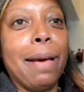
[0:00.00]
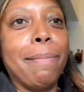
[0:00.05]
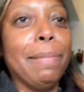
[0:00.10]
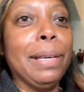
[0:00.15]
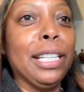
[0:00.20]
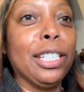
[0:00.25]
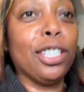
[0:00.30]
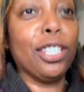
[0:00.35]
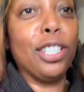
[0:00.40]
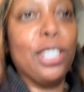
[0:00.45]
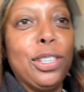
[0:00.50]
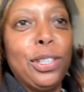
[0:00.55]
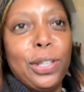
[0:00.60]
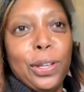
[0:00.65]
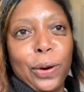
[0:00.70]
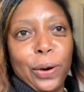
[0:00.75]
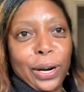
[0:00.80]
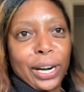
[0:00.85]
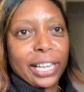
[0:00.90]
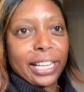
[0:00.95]
me to New
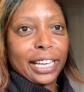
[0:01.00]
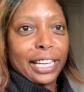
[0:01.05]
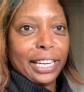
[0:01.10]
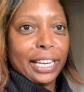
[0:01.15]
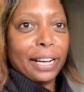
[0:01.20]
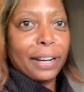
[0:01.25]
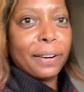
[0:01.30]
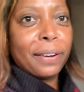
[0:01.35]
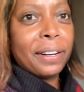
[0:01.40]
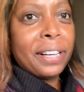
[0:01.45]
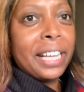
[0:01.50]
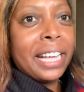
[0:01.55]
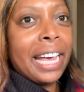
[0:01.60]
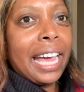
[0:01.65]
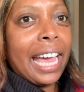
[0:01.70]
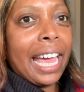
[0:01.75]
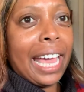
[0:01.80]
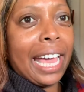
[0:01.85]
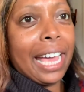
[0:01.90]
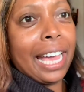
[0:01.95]
York, you know.
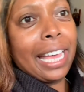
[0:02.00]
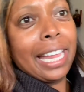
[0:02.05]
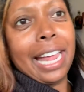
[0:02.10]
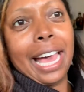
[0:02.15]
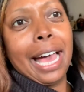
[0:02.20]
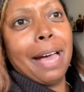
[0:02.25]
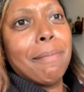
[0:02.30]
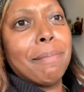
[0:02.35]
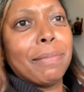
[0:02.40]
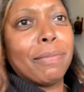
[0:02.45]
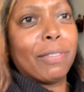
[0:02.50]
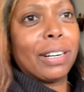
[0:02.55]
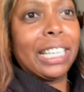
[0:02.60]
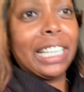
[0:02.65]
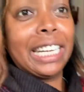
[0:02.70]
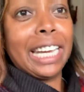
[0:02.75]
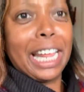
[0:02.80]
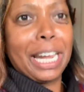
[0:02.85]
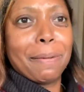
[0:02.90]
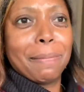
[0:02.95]
And I'm really
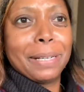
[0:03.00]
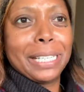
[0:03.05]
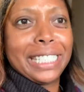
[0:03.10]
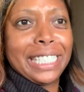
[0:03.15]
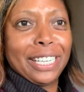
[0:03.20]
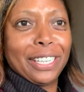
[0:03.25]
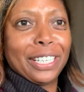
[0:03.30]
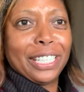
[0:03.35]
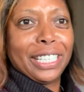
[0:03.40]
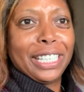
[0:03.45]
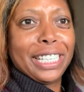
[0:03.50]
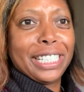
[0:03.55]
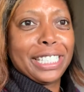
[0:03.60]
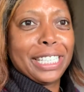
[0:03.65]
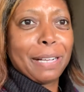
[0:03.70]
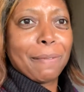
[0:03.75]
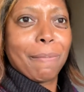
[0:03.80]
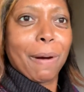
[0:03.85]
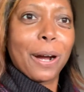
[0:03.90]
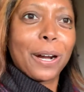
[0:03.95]
not a
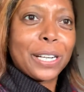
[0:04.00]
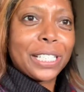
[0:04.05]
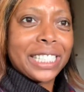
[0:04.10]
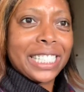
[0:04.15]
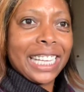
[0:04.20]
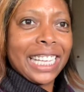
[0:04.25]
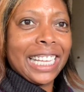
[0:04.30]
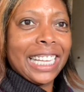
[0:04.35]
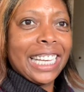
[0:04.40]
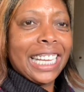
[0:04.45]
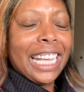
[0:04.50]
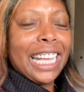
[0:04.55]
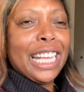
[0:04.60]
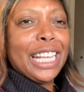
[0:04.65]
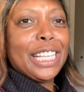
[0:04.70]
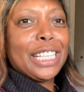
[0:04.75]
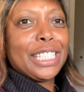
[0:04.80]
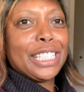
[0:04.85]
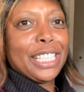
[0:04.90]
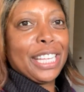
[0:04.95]
materialistic person.
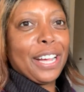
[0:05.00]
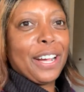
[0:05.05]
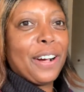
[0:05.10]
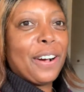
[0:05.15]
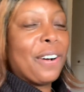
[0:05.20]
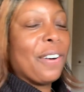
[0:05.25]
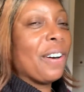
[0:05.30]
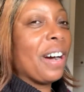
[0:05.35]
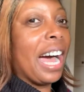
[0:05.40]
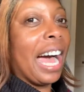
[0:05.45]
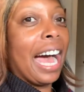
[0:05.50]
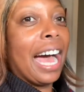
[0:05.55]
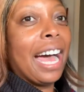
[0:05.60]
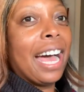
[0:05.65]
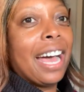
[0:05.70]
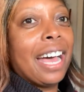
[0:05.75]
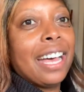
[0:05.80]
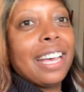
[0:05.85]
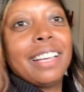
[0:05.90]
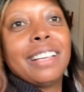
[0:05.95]
So
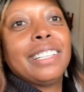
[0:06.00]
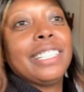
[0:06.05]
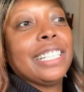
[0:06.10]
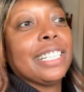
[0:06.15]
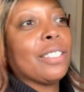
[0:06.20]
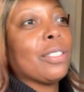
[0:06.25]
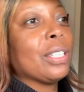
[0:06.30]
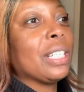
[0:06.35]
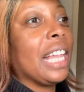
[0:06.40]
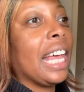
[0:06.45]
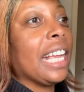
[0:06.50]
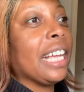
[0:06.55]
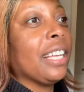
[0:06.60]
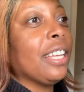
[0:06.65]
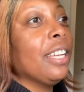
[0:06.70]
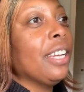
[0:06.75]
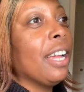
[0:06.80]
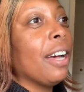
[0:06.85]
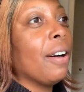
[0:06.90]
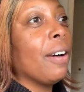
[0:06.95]
I just was like,
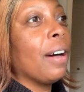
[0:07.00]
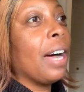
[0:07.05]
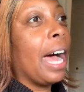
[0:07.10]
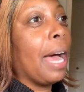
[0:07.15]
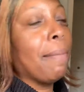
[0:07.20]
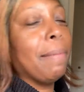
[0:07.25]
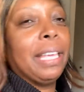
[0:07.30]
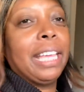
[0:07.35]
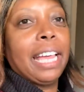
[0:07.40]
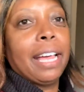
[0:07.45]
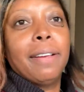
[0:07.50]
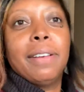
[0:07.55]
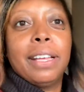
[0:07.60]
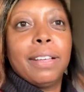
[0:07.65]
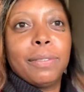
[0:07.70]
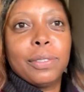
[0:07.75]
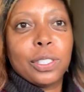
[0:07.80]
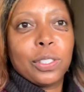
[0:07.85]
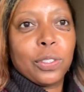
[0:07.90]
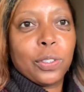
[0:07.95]
you know, I mean, it
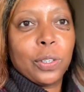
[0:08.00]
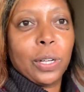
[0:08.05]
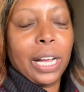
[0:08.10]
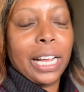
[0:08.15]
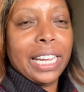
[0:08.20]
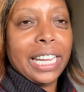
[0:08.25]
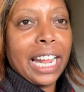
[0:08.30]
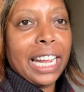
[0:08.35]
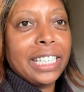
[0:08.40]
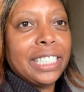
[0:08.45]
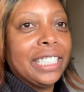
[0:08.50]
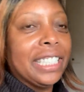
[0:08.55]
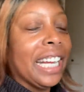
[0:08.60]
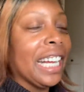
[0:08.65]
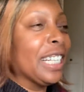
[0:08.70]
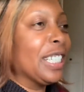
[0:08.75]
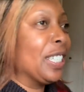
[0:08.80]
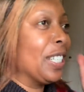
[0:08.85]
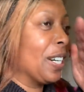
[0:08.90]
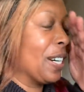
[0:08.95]
was a nice
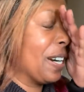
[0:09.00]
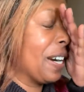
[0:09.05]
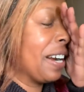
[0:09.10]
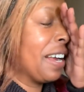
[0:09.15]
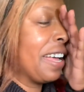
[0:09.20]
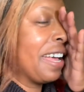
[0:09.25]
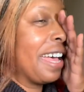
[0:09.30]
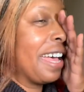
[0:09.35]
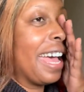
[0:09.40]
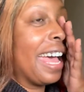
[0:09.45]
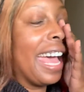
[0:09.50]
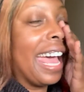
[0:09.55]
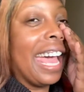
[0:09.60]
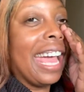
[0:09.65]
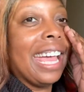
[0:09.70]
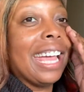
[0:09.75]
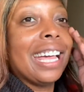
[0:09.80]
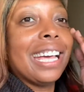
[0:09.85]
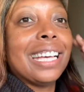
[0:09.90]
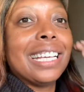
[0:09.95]
gesture.
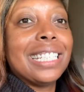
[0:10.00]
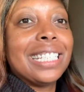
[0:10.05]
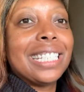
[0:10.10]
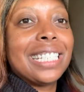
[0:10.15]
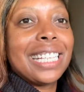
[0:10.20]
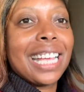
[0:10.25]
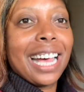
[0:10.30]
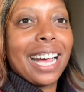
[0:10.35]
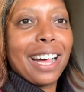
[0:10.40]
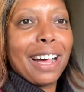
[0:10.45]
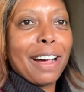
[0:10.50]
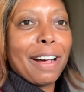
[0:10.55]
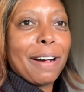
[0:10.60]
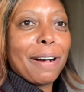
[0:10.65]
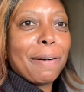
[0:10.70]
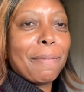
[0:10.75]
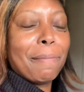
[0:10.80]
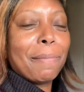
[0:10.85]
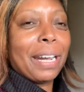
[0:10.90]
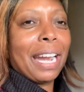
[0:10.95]
And,
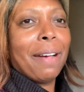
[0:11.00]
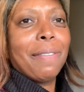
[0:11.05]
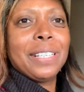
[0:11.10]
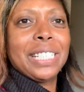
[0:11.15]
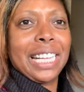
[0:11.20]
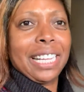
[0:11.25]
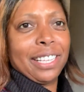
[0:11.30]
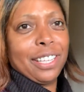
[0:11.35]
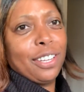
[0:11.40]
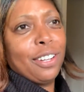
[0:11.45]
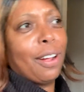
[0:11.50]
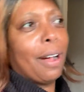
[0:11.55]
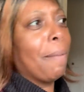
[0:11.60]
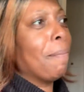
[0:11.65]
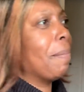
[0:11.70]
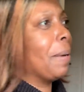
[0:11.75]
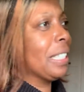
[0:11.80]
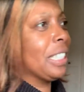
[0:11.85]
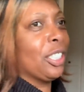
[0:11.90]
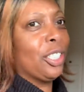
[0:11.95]
but I was like, you know, I'm
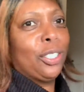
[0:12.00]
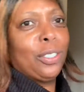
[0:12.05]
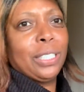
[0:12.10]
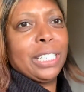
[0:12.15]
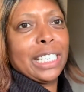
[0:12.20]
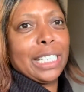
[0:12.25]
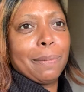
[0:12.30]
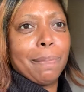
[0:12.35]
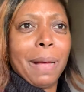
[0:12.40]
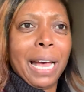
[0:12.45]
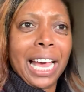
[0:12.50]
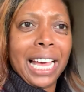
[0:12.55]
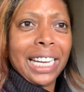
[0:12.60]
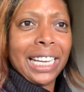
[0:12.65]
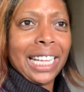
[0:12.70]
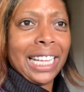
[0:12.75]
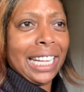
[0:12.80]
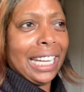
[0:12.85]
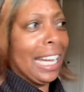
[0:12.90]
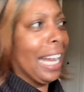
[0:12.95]
about to shoot this
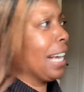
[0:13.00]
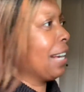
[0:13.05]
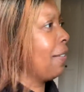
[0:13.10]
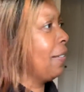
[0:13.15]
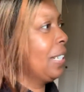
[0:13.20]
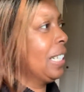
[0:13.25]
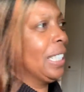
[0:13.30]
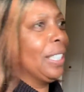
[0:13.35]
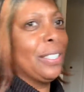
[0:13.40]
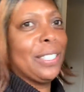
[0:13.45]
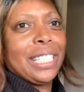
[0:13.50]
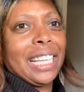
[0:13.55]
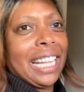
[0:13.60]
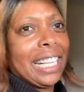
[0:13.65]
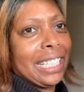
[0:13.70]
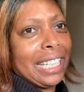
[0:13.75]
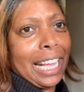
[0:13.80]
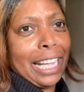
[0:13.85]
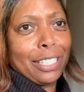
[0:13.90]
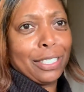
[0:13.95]
pilot and I can really use the,
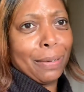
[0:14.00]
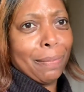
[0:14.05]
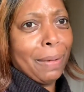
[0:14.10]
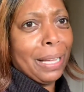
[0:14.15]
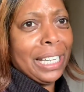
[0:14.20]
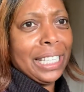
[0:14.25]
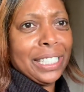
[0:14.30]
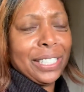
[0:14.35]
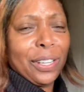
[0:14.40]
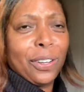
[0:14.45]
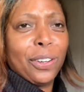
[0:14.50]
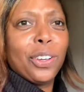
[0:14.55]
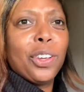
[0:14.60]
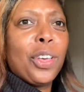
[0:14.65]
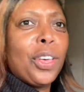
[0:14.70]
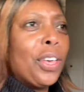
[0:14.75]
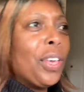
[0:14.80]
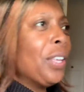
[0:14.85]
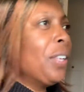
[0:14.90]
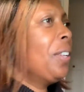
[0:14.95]
like the extra money. So
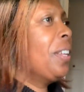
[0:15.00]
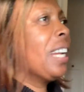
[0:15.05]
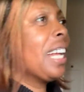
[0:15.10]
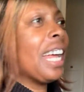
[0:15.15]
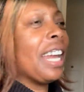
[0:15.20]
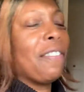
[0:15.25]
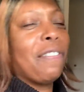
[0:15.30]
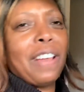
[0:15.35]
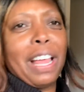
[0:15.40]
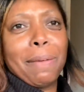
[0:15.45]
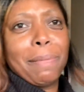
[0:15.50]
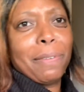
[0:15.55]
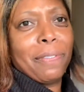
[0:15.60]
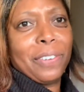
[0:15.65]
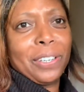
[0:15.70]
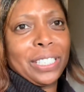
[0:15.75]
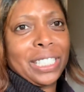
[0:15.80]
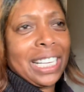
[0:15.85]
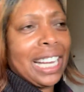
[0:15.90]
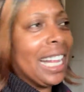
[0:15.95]
you don't gotta fly me
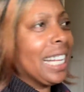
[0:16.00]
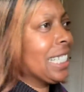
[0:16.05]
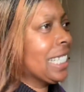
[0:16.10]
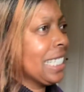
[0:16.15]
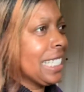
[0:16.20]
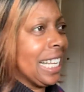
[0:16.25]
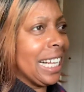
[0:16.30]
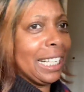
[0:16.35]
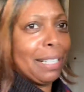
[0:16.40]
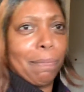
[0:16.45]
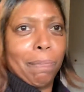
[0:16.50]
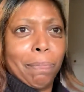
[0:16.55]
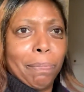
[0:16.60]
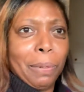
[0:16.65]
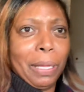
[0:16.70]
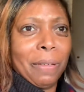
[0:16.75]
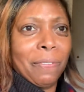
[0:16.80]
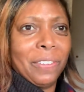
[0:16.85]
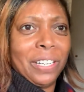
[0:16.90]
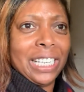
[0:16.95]
first class. Just like
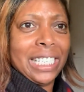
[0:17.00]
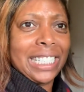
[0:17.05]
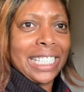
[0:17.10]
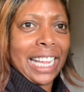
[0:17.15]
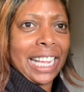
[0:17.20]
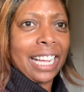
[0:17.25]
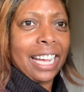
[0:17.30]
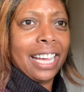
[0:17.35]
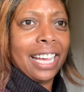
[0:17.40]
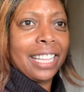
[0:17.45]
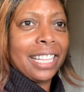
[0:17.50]
pay for this, like other